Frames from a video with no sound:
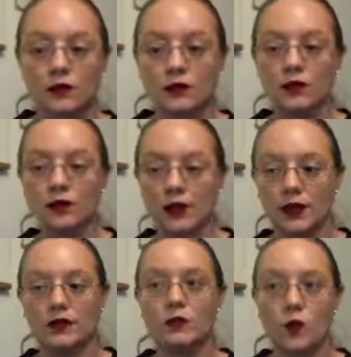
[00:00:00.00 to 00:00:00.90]
you know, like
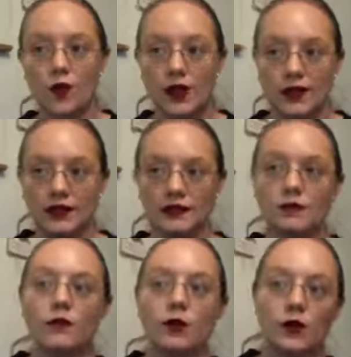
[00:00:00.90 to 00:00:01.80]

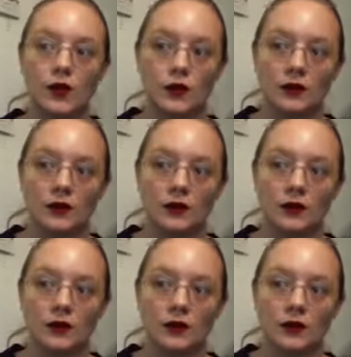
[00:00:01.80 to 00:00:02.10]
wine, Merlot